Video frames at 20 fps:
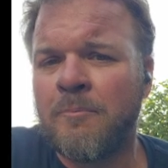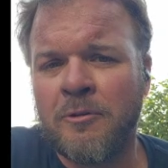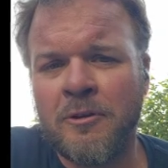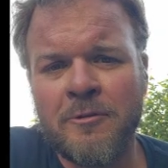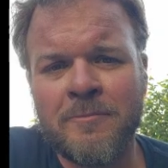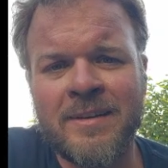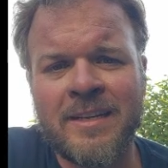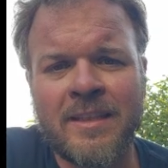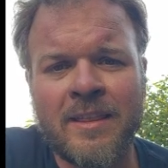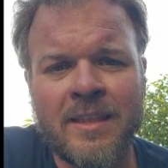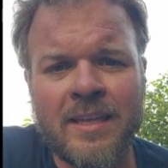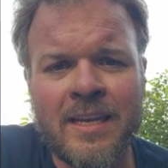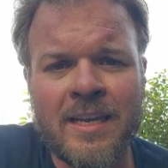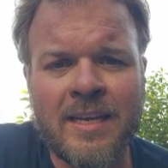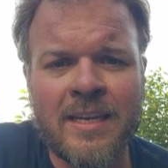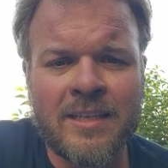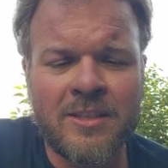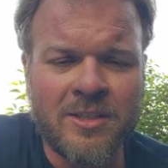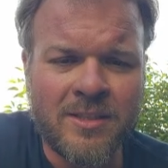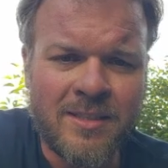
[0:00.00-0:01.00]
permanent thing.
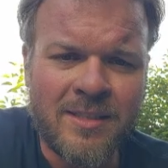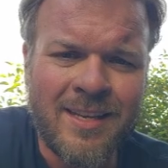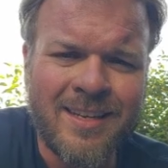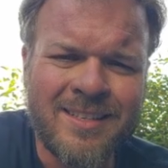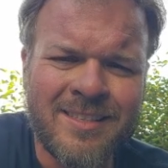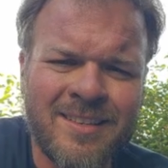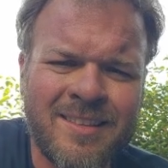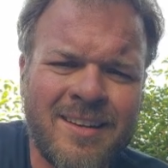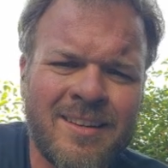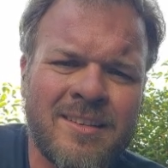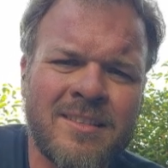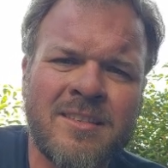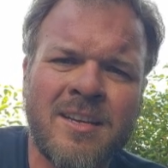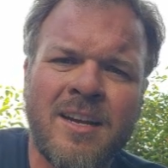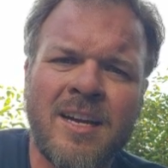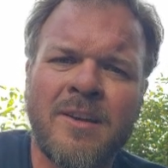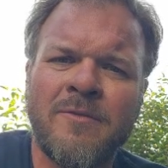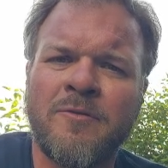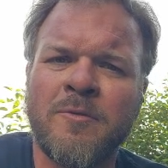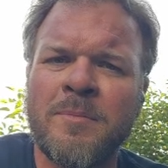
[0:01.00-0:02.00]
It just takes a lot of
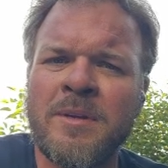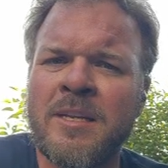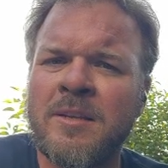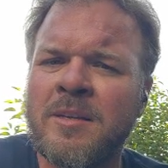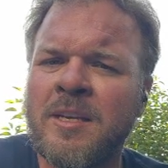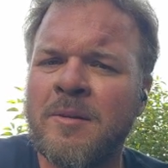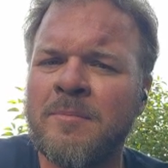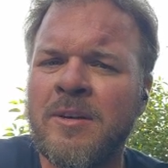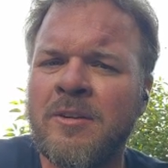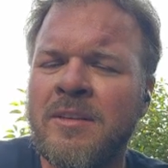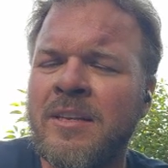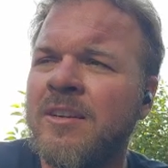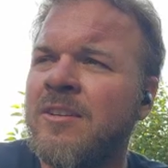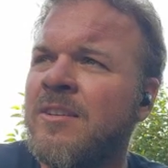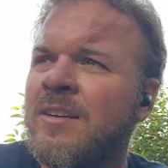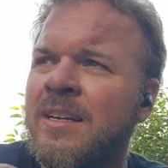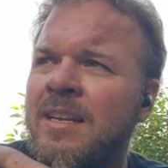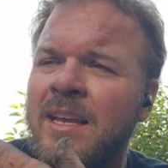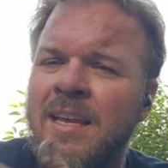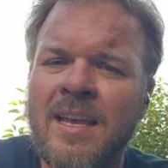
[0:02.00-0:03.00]
time for me to come out here
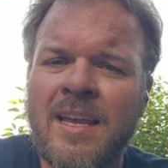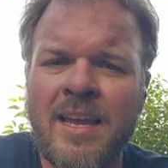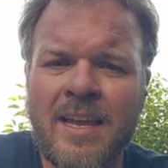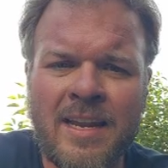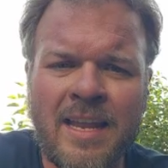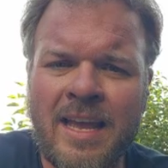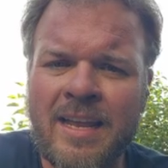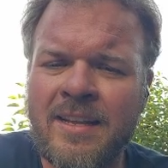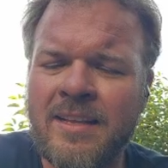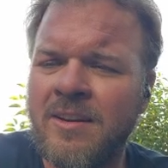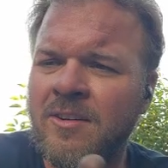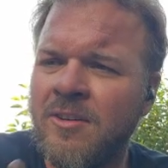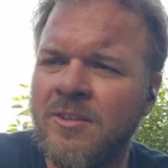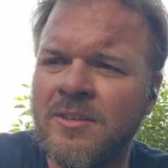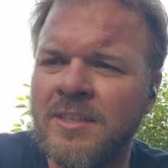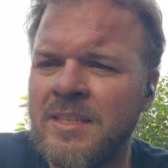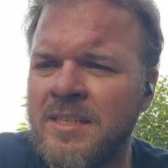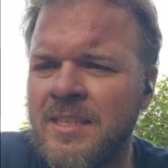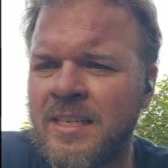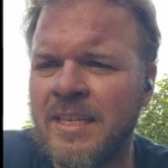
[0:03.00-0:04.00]
and edit all
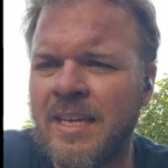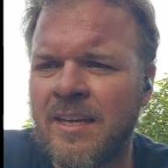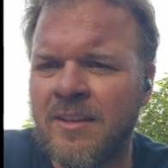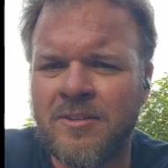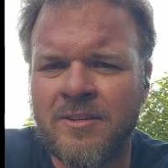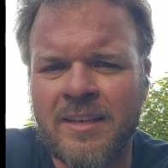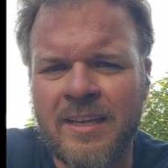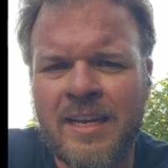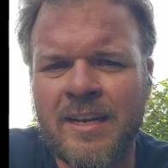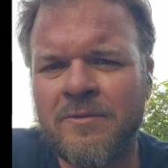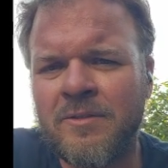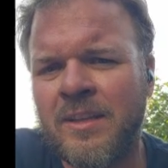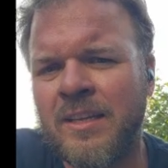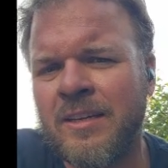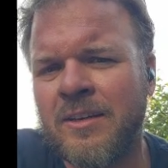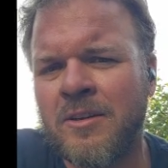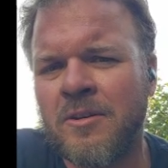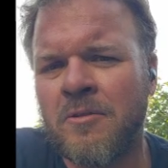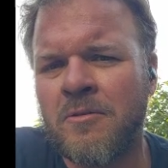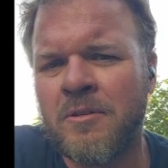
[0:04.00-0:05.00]
these together and get
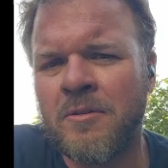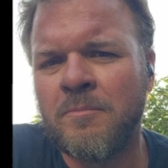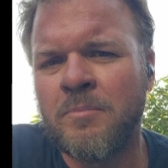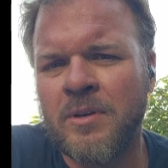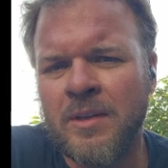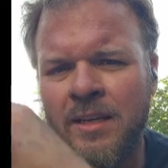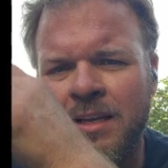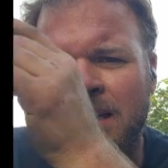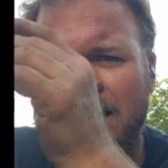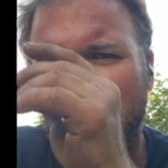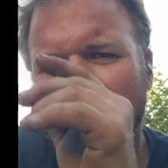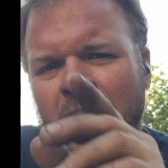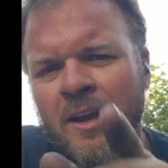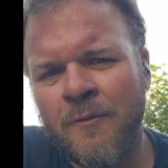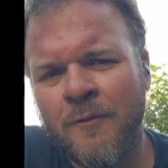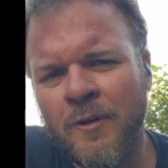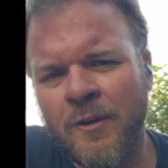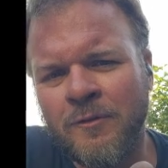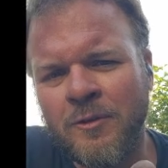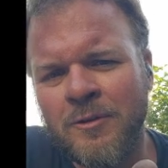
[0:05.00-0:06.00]
everything going, but
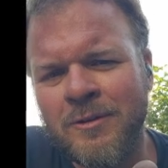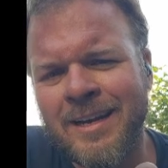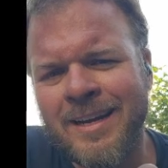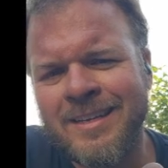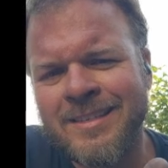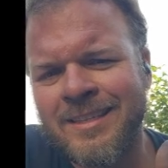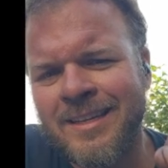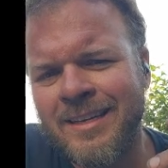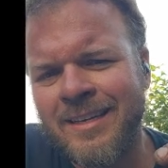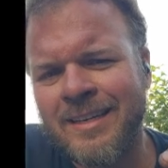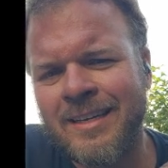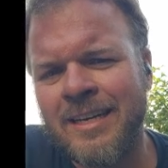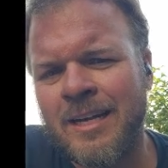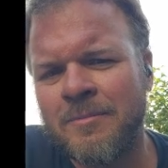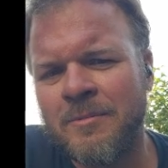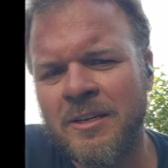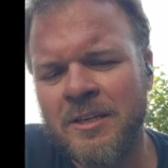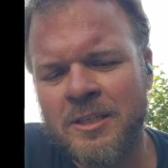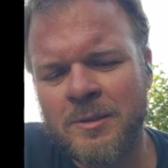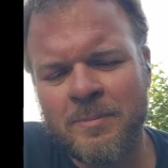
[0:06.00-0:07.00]
if you guys like it,
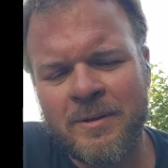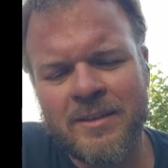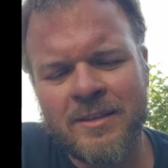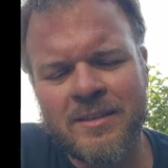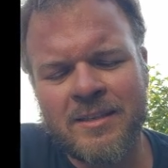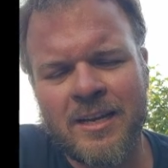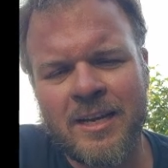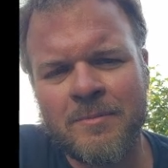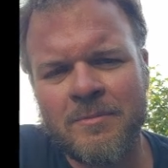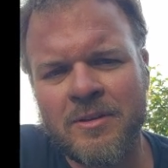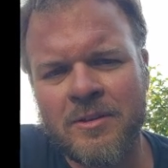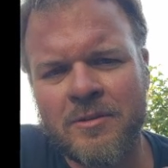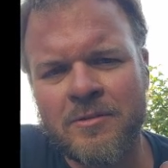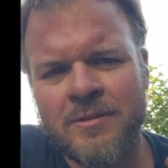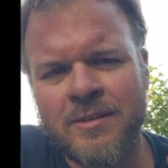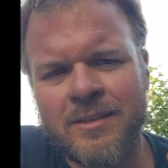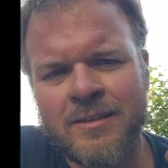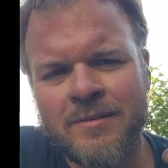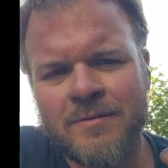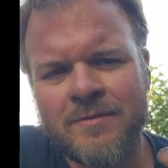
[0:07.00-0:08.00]
I'm going to spend the time to do
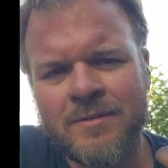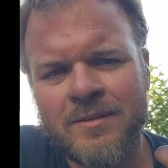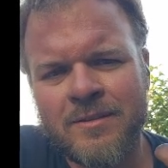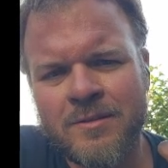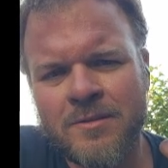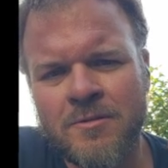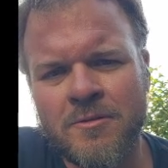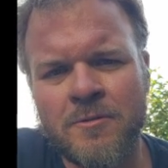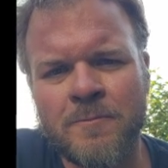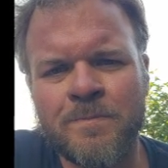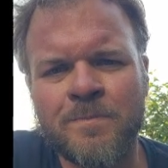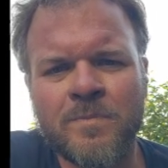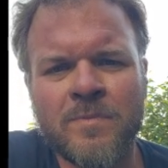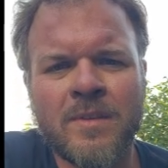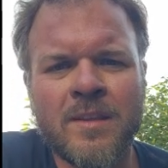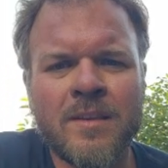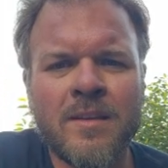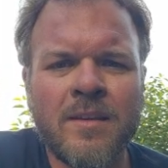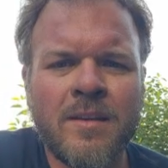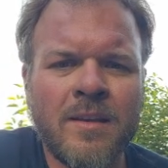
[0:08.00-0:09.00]
it. So
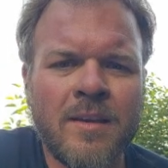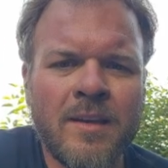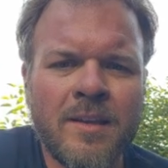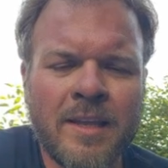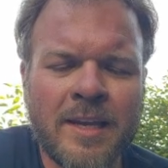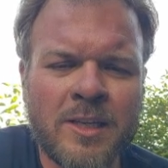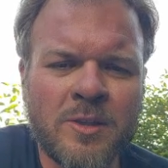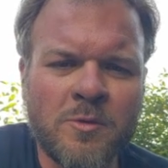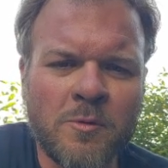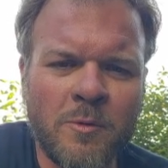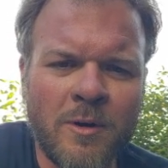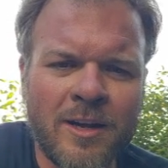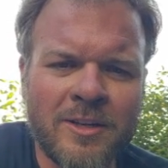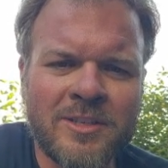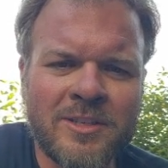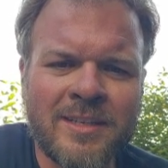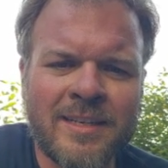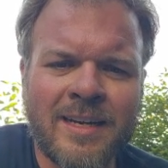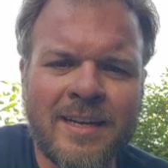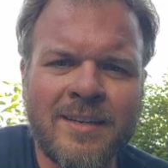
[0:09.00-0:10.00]
thanks for
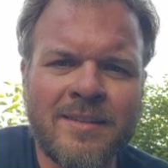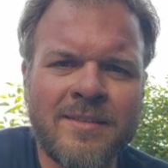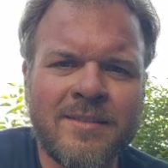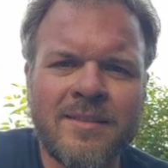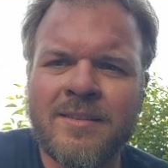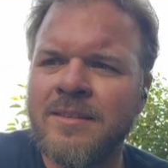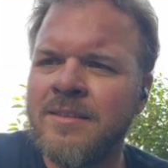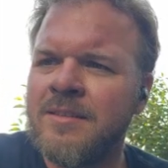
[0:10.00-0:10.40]
watching, guys.